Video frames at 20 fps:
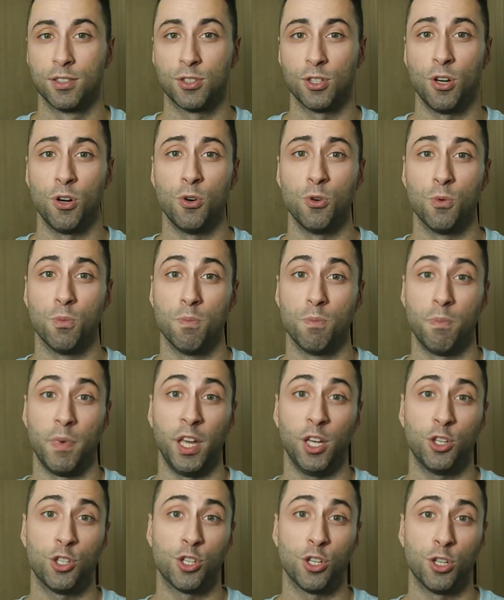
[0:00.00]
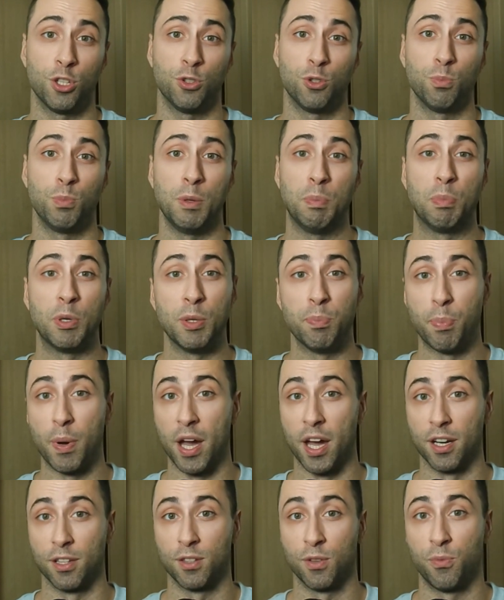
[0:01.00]
So make sure to be
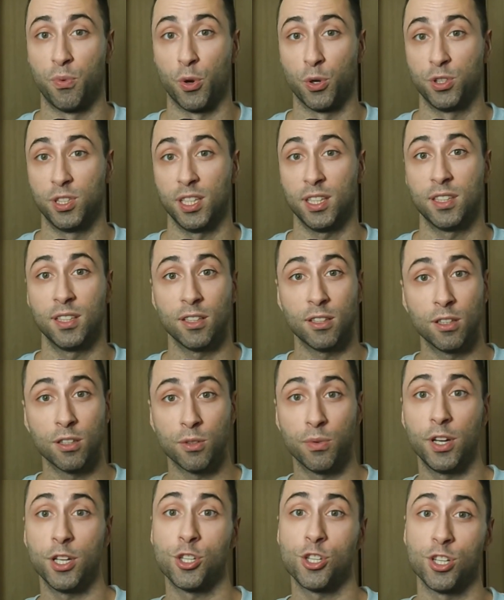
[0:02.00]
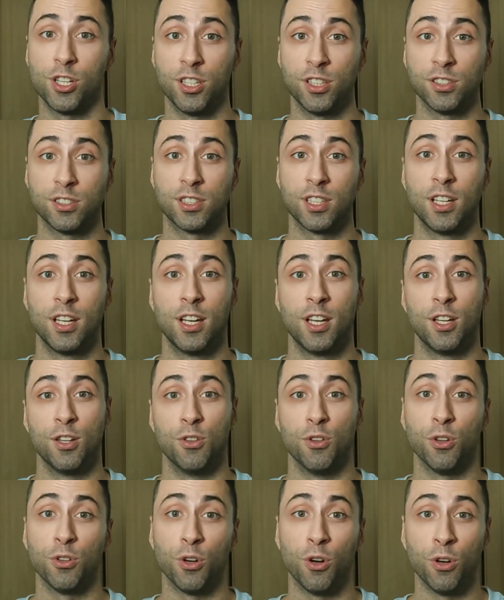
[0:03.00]
prepared for technical questions,
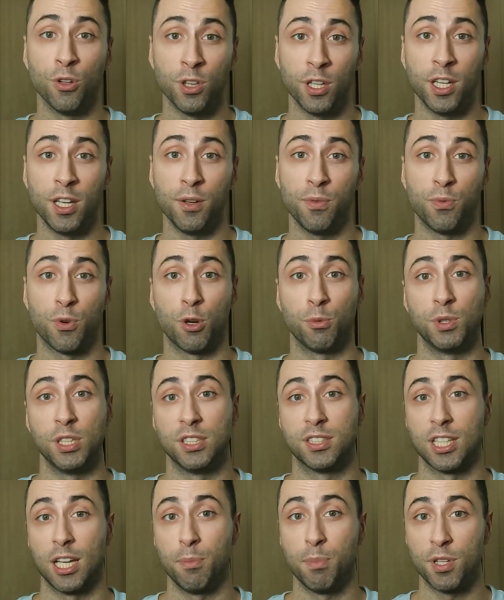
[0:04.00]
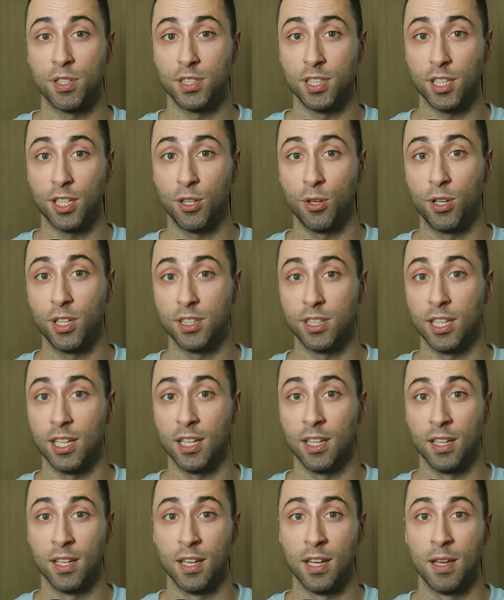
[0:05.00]
not only from the
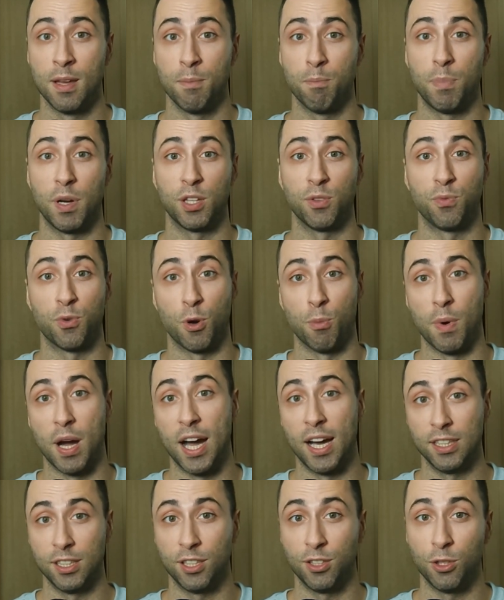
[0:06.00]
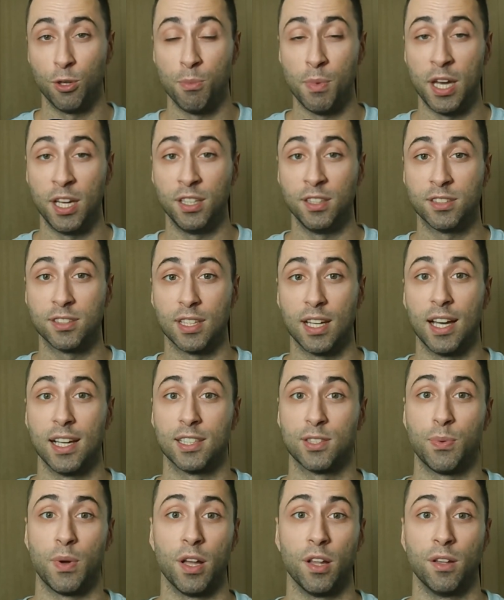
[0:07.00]
cybersecurity, but from other domains
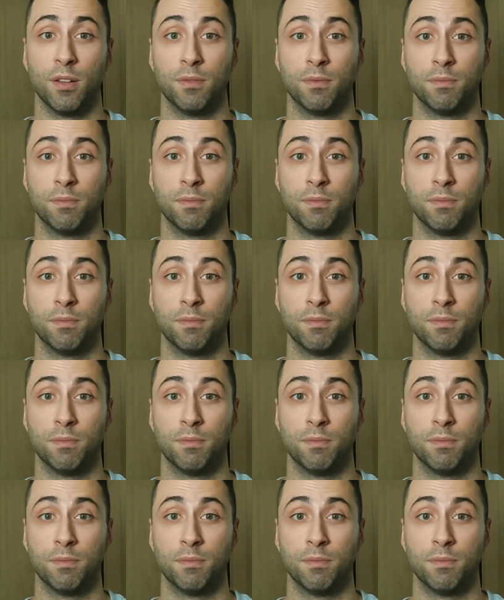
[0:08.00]
as well.